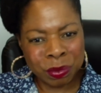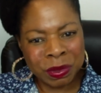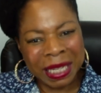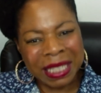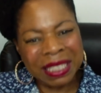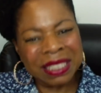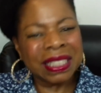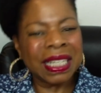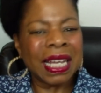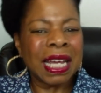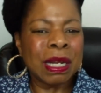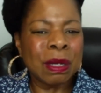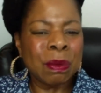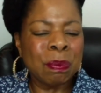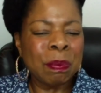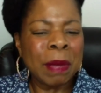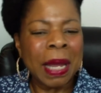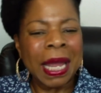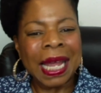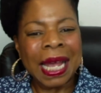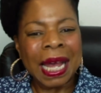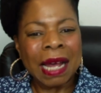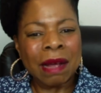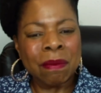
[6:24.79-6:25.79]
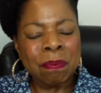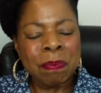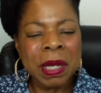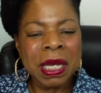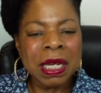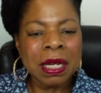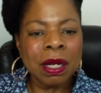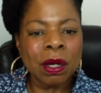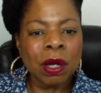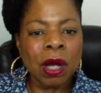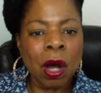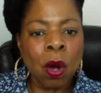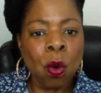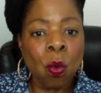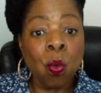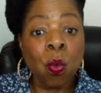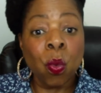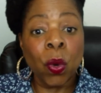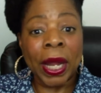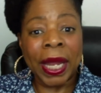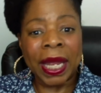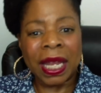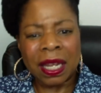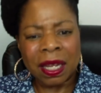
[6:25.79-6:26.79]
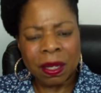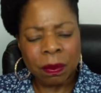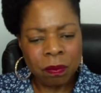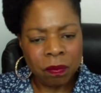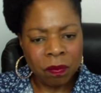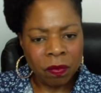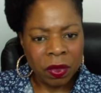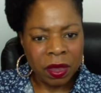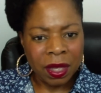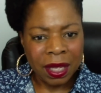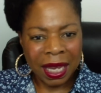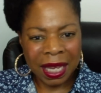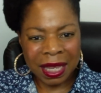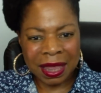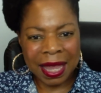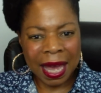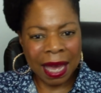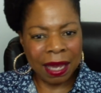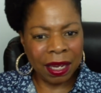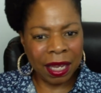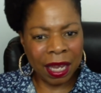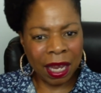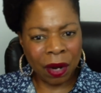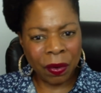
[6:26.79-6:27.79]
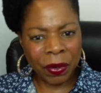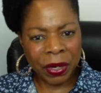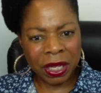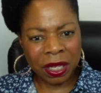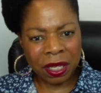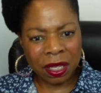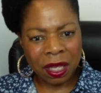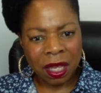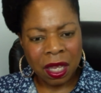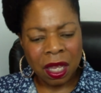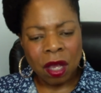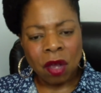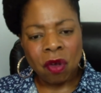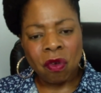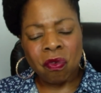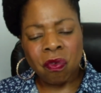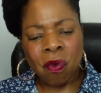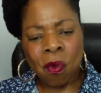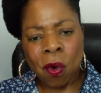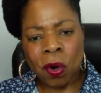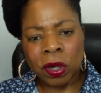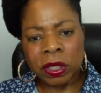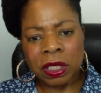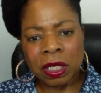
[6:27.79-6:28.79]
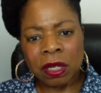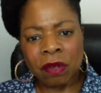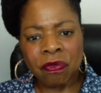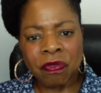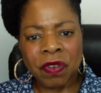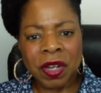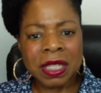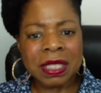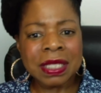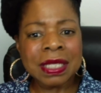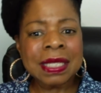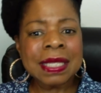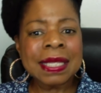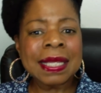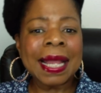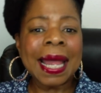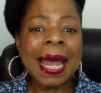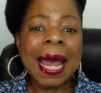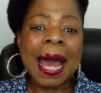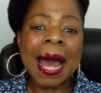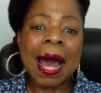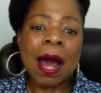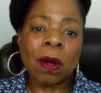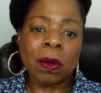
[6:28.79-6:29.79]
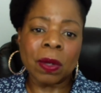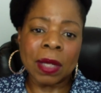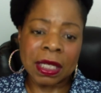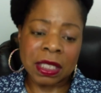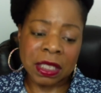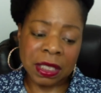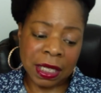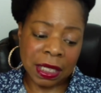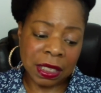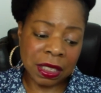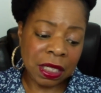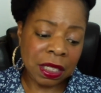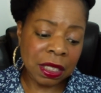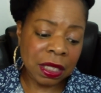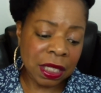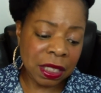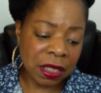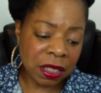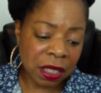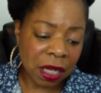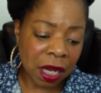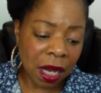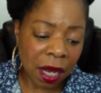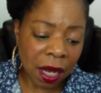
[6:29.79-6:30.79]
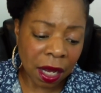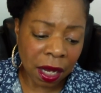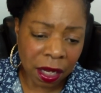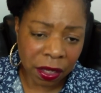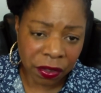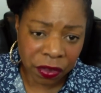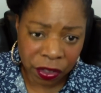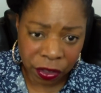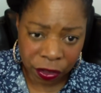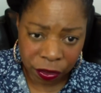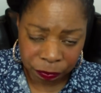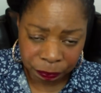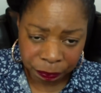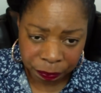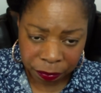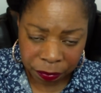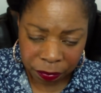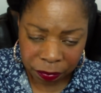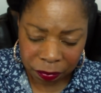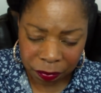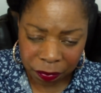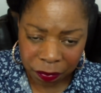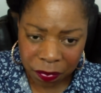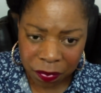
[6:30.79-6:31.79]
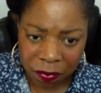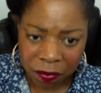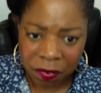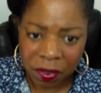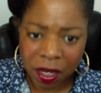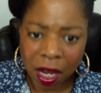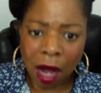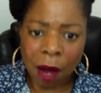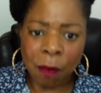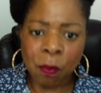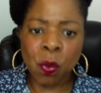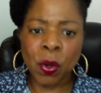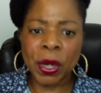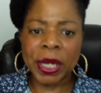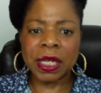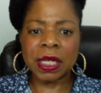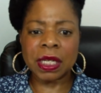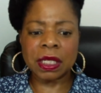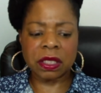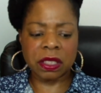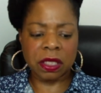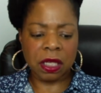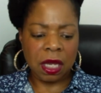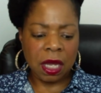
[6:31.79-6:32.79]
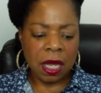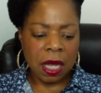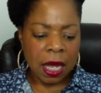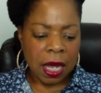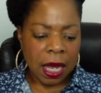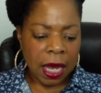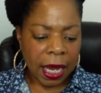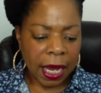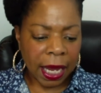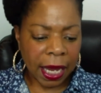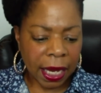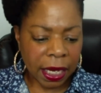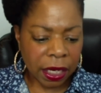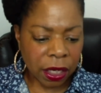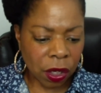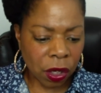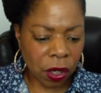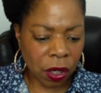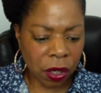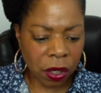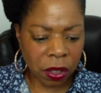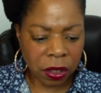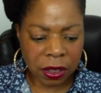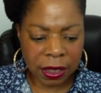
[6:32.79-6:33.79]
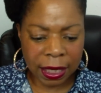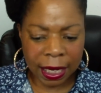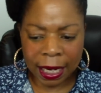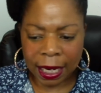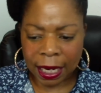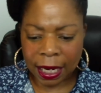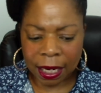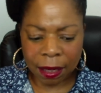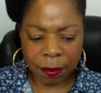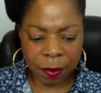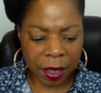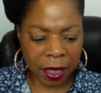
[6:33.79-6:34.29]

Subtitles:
said may have been a win in that area for the defense. Now let's get to this other witness. And her name